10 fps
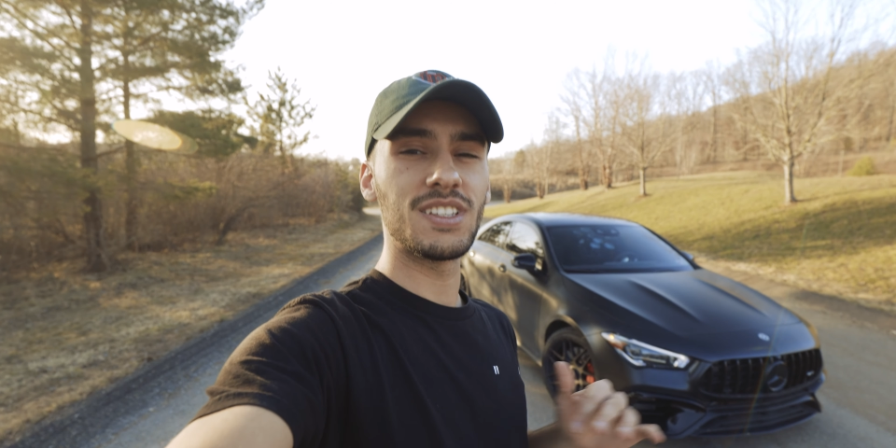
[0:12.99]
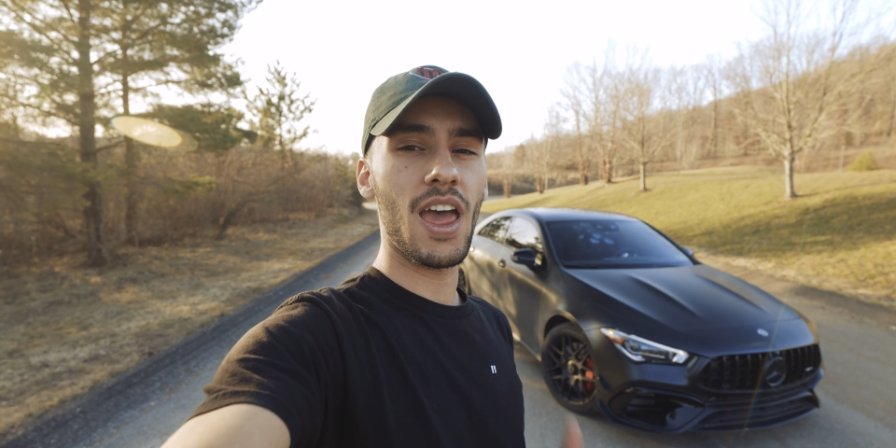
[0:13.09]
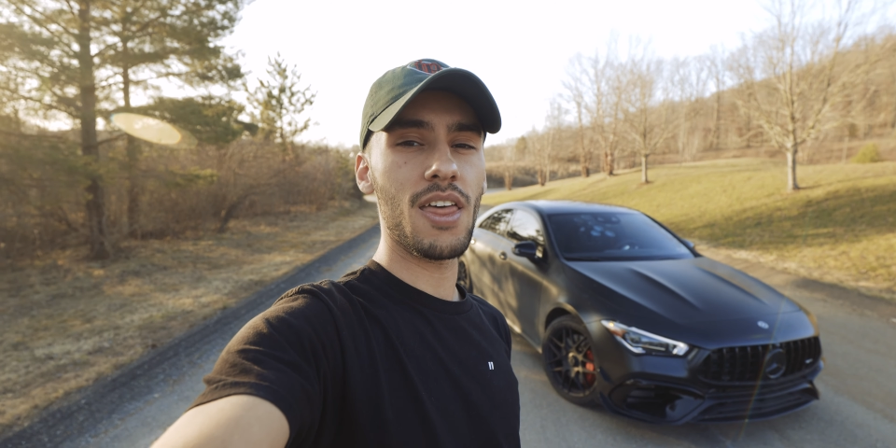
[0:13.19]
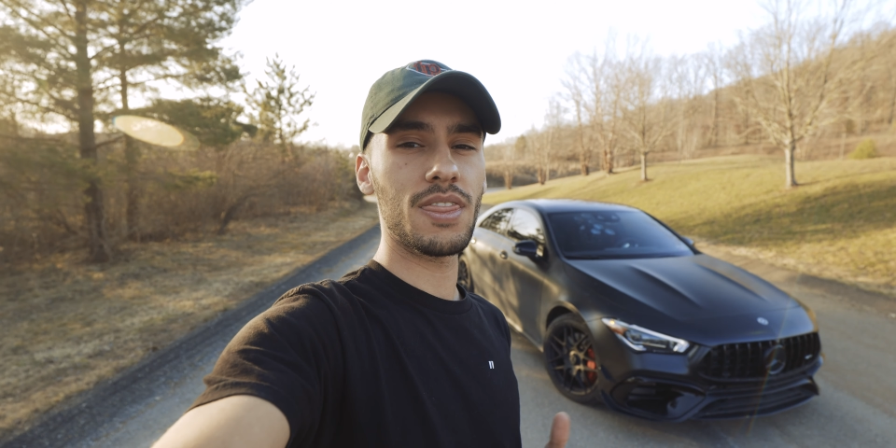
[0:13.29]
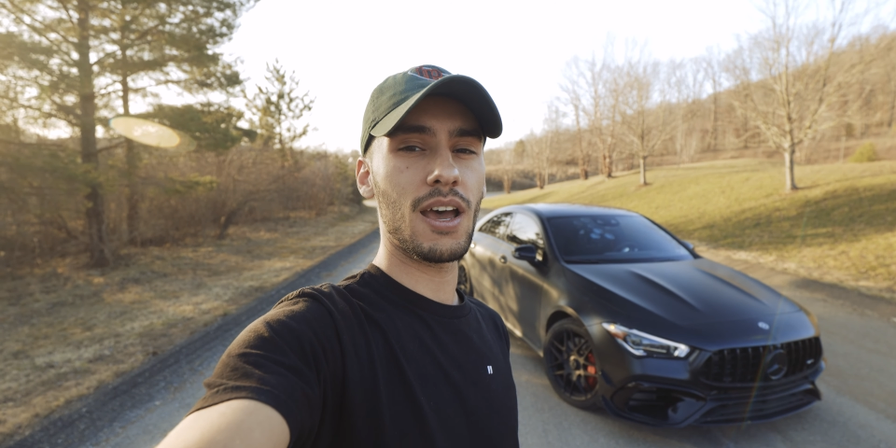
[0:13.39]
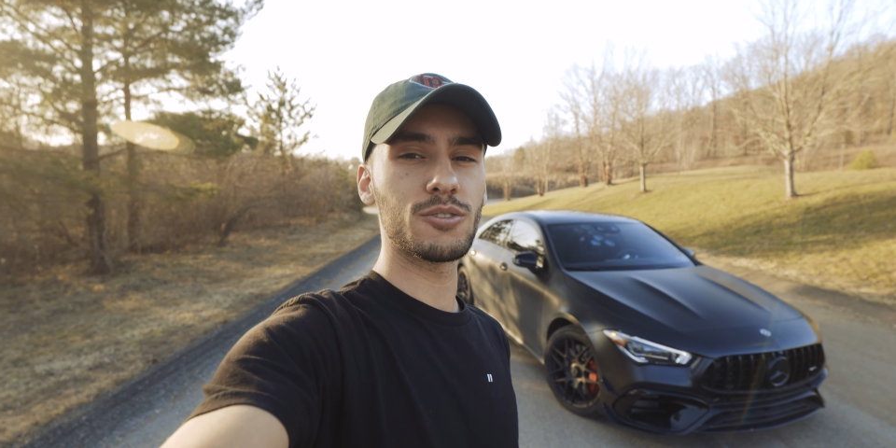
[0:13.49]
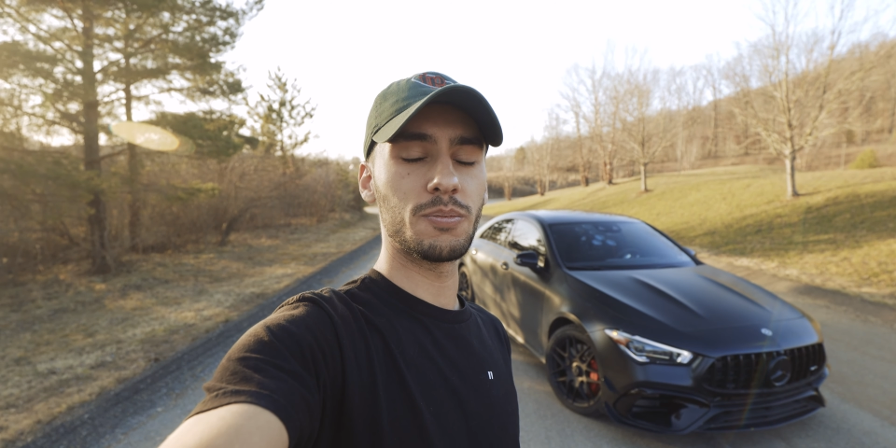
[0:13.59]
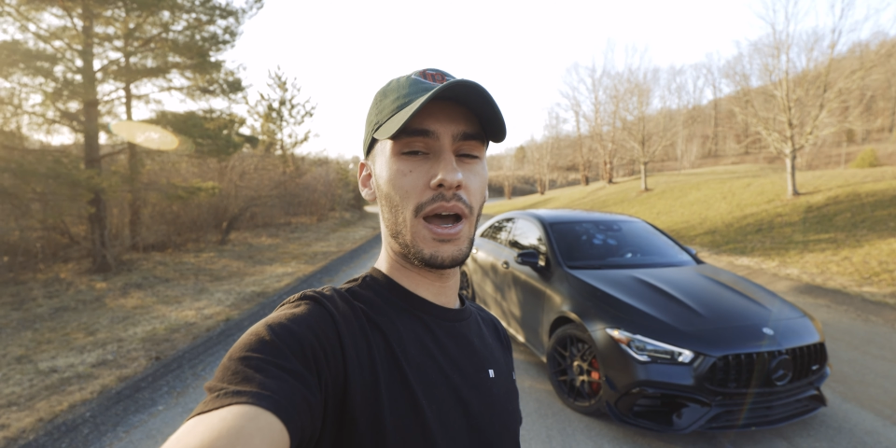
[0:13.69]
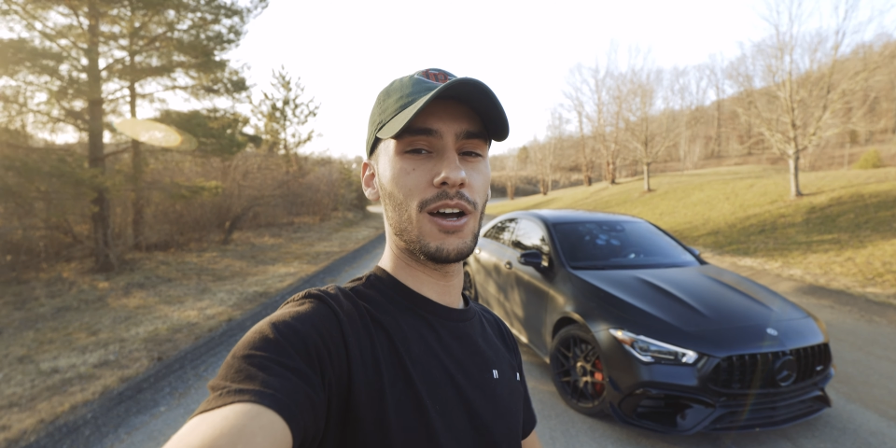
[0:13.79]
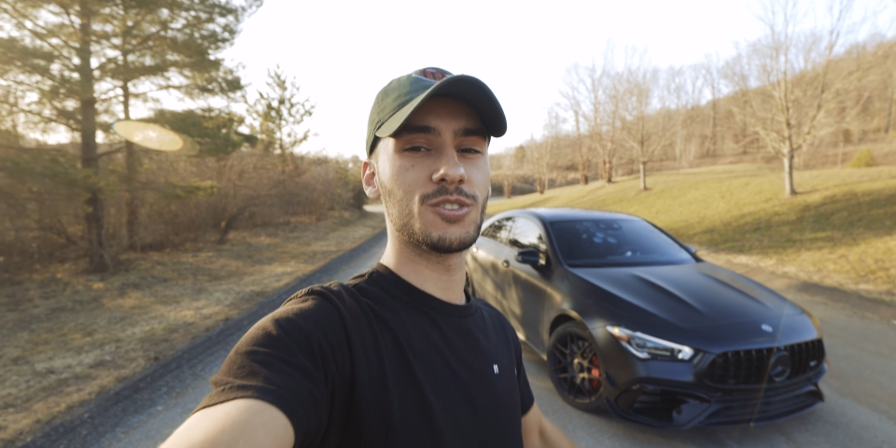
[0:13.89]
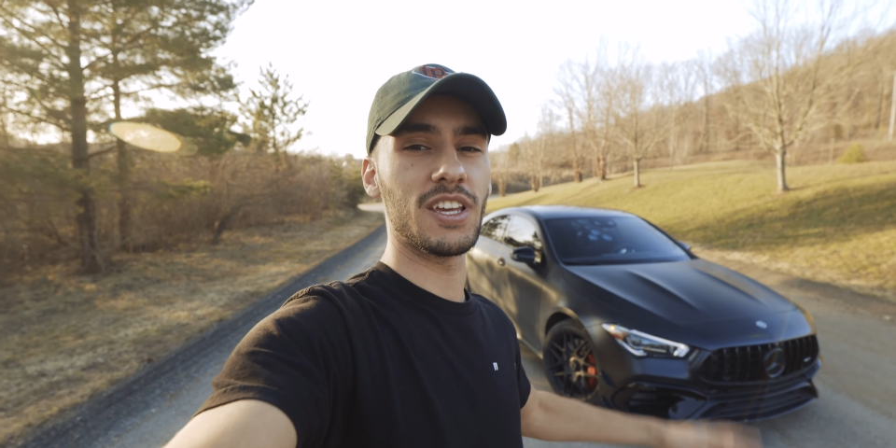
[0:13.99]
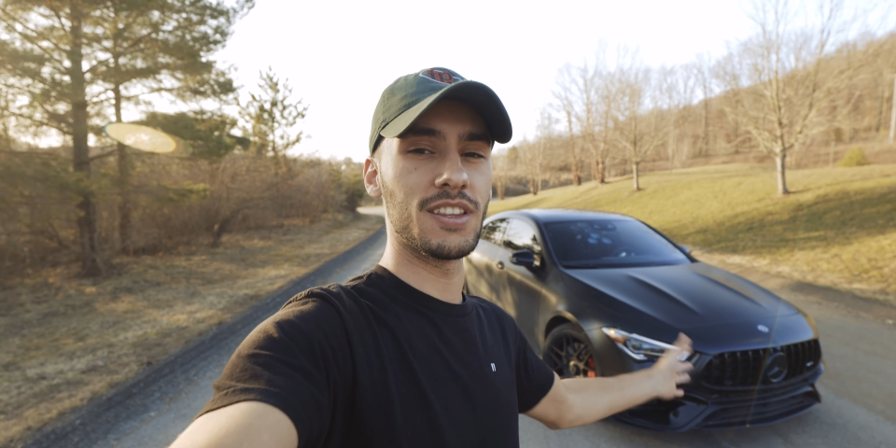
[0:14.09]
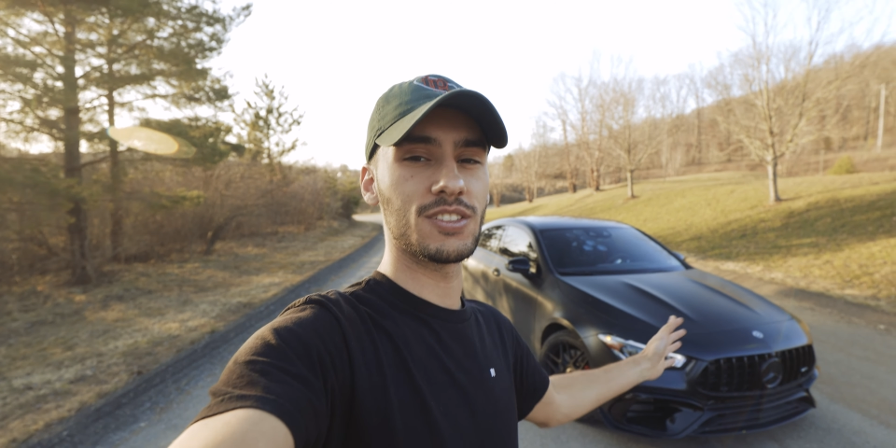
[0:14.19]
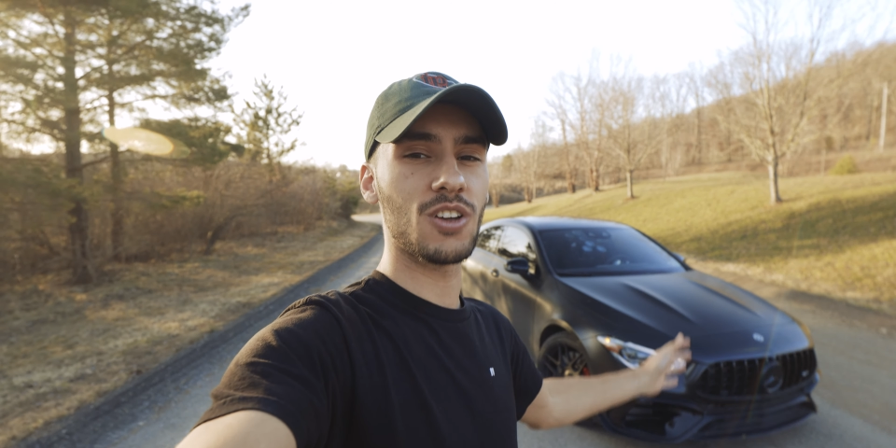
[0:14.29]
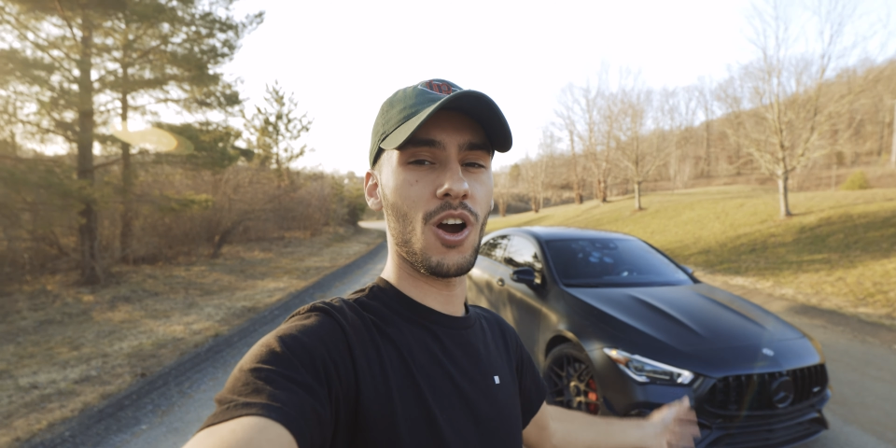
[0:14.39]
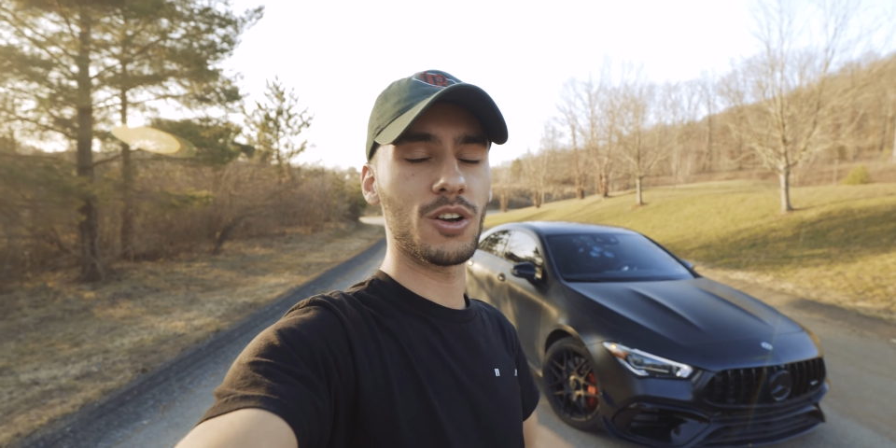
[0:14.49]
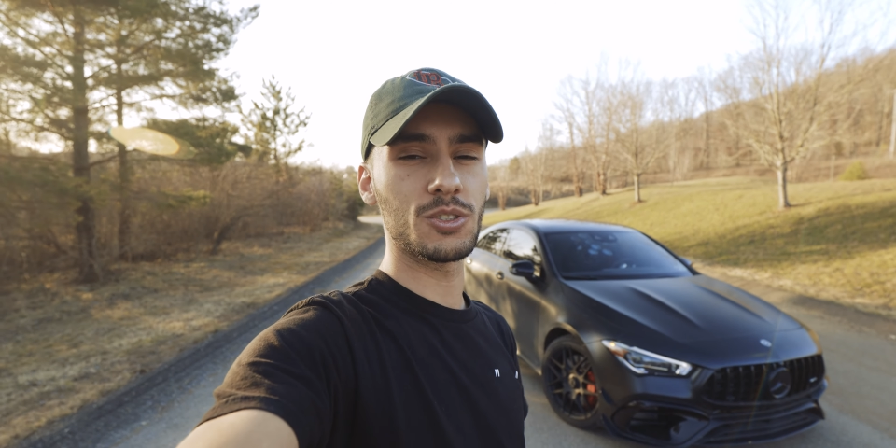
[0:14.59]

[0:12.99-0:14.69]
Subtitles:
10,000 miles in this car,